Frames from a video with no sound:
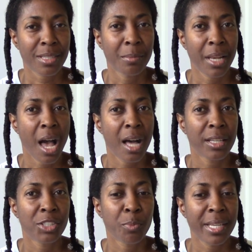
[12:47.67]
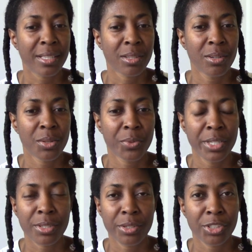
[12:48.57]
some knowledge based on the
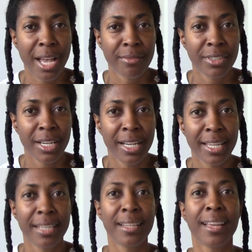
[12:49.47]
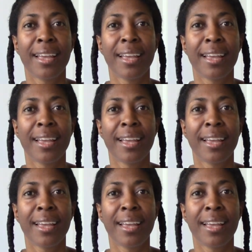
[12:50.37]
research I've done.